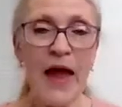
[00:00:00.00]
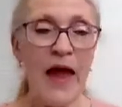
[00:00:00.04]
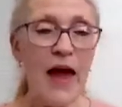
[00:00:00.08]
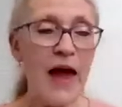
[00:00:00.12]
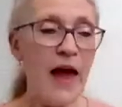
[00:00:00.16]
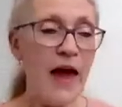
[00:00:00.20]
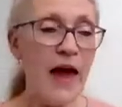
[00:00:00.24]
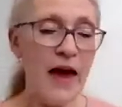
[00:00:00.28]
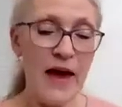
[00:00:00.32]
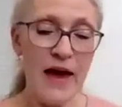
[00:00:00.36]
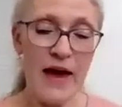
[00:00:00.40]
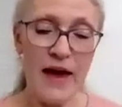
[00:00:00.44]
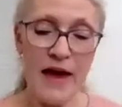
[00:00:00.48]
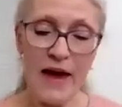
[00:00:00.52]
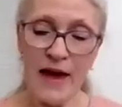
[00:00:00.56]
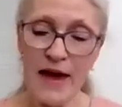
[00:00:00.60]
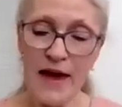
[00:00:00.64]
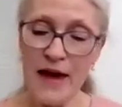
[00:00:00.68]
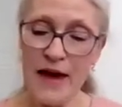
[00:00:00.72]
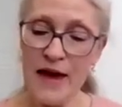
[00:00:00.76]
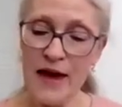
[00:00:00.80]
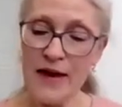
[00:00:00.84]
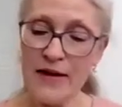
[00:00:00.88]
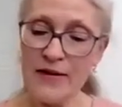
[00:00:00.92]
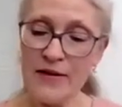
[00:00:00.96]

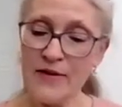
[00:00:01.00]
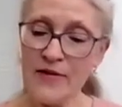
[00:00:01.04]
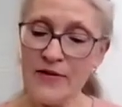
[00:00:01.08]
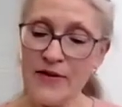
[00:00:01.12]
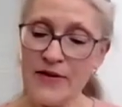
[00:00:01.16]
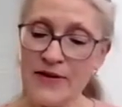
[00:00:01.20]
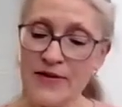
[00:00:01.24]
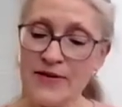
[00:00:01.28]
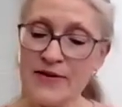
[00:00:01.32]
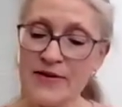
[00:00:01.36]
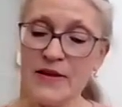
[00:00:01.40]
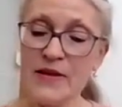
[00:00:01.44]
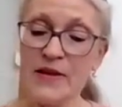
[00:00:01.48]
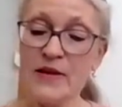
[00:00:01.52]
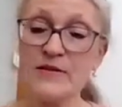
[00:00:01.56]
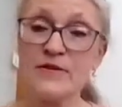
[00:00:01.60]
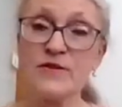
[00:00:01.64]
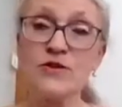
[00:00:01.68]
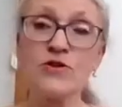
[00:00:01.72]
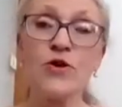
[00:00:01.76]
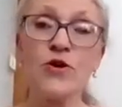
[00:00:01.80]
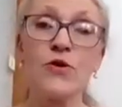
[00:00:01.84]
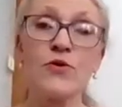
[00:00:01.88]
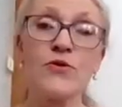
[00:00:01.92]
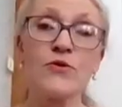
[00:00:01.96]
And this is
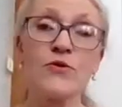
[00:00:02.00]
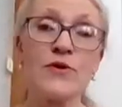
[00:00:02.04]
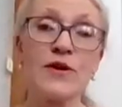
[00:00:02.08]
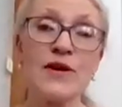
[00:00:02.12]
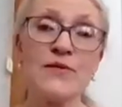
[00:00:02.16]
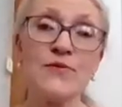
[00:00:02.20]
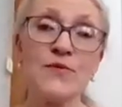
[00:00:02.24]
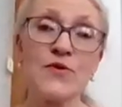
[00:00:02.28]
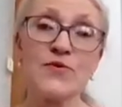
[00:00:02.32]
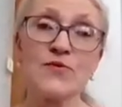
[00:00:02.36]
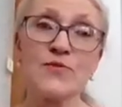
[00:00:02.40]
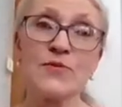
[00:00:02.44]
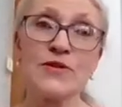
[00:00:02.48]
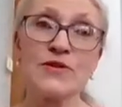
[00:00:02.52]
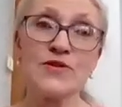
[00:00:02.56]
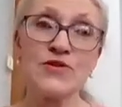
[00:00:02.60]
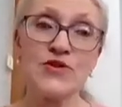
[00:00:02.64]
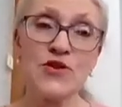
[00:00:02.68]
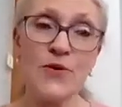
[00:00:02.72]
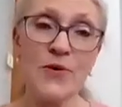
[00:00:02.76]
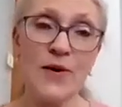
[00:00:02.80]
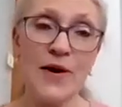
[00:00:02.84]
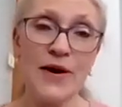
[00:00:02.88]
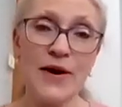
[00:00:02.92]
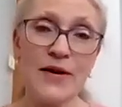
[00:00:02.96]
Go Green with Miss
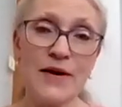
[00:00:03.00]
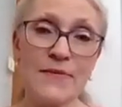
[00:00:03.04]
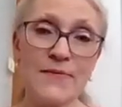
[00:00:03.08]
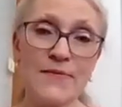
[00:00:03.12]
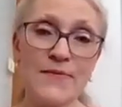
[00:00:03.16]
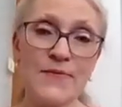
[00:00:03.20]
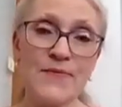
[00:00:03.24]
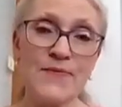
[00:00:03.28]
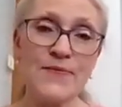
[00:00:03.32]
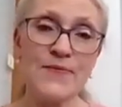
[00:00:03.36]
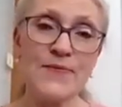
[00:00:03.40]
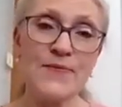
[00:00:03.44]
Joanne.